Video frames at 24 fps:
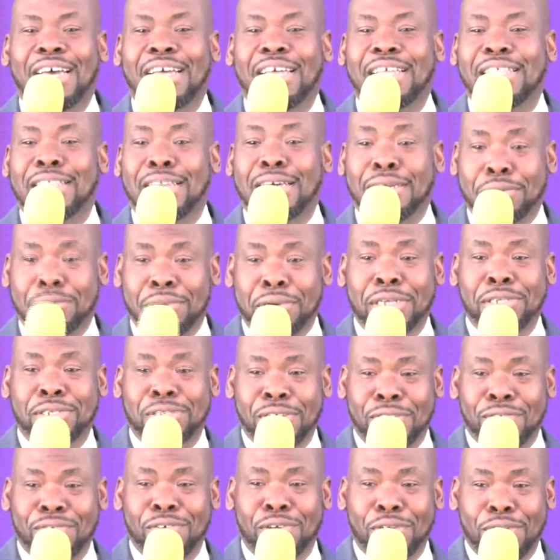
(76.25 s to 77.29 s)
the grace
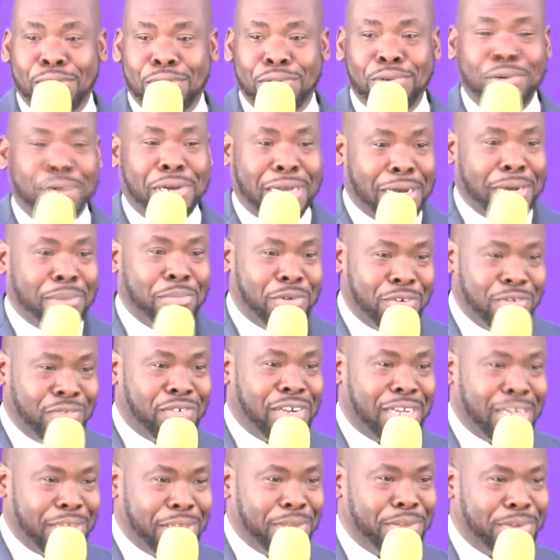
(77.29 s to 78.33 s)
of God will come
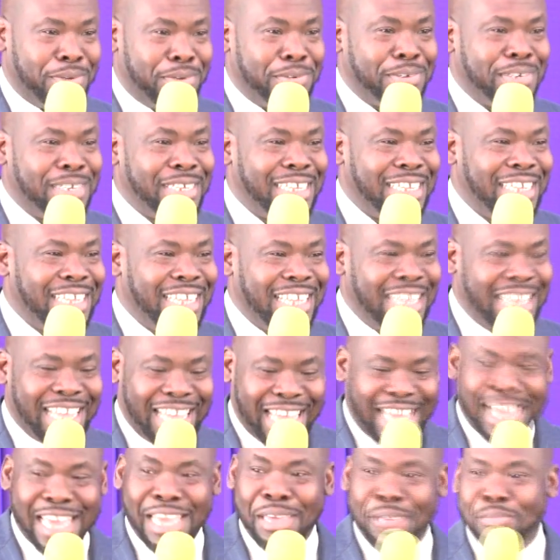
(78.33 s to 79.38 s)
over you.
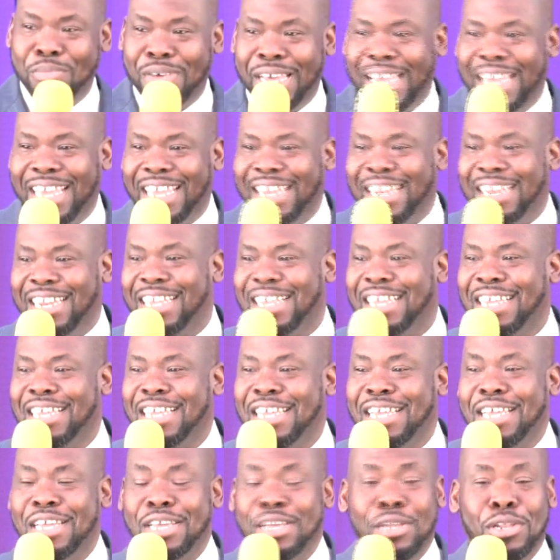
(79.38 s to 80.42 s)
Amen.
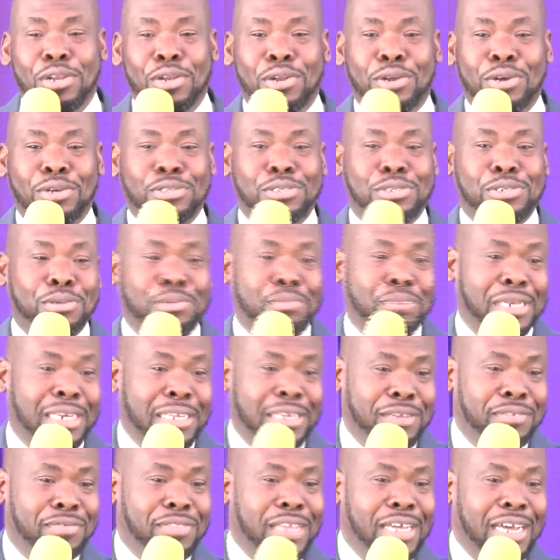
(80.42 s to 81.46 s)
Don't you
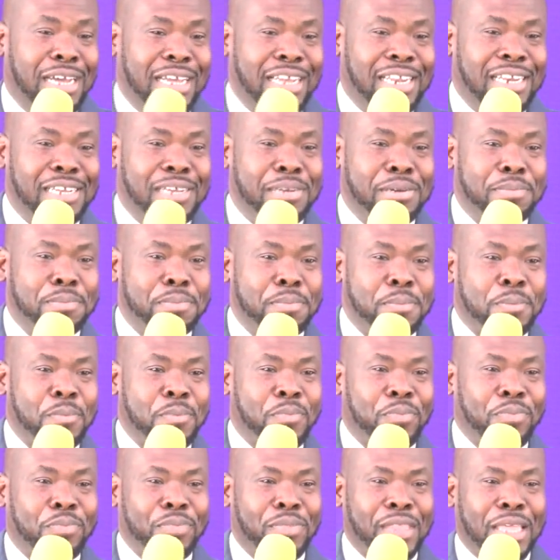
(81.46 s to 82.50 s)
believe that?
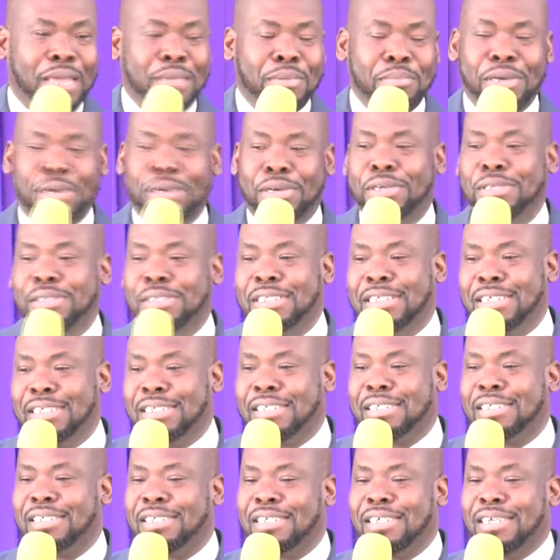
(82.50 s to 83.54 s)
Because
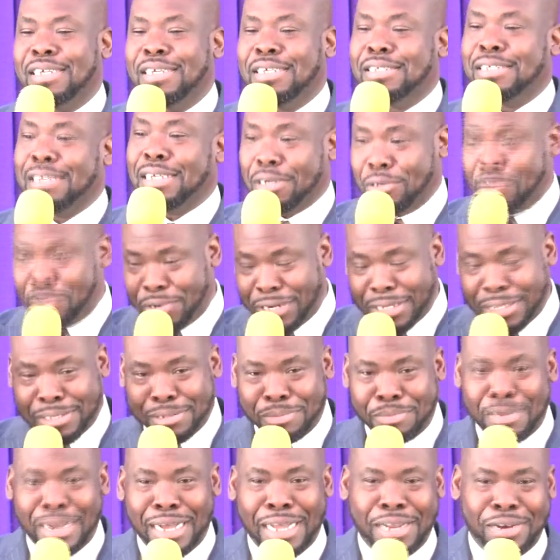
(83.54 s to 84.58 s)
this is a great
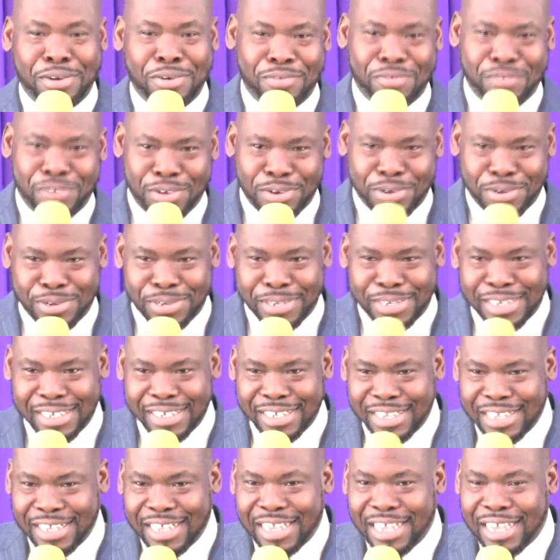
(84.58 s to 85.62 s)
man of God.
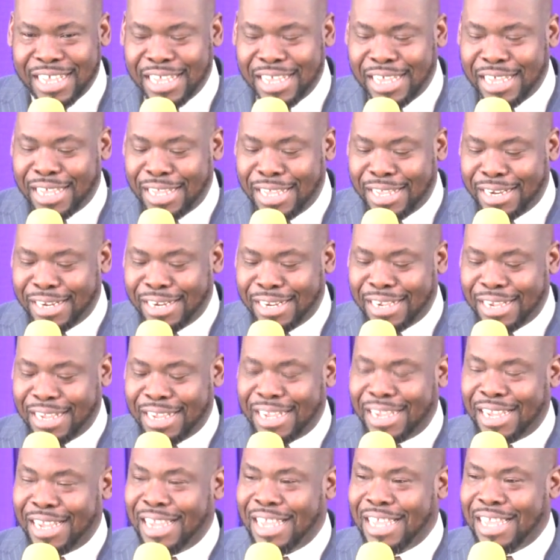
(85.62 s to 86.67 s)
And uh,
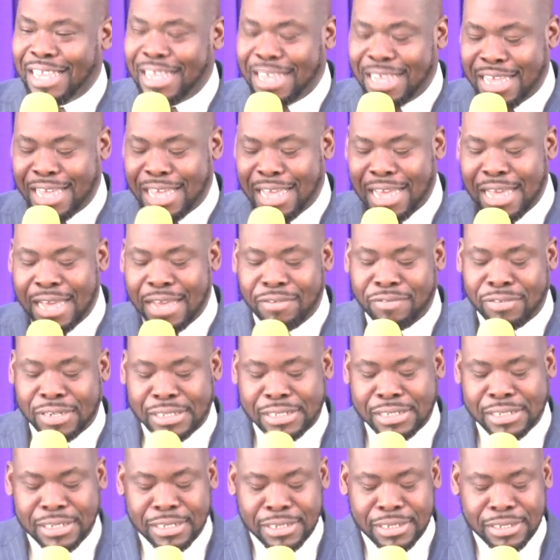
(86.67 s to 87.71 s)
Ever
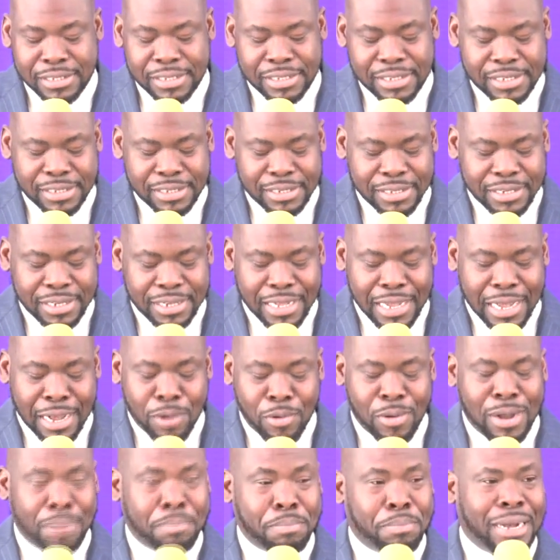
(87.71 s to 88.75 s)
since
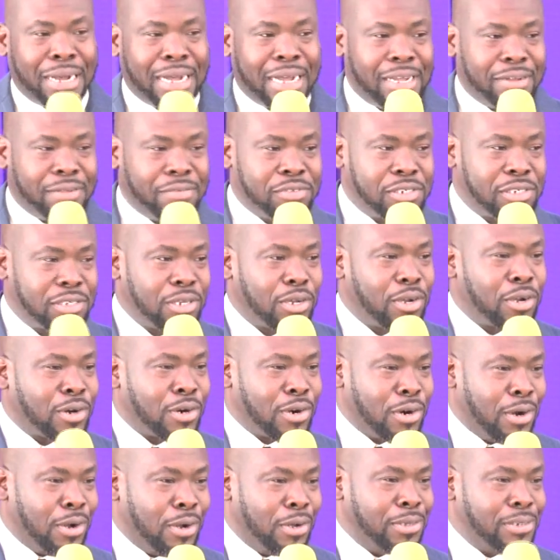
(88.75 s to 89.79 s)
our paths
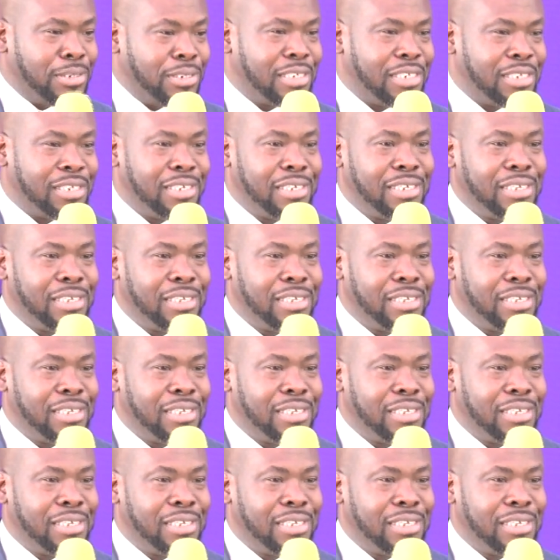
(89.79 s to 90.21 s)
crossed,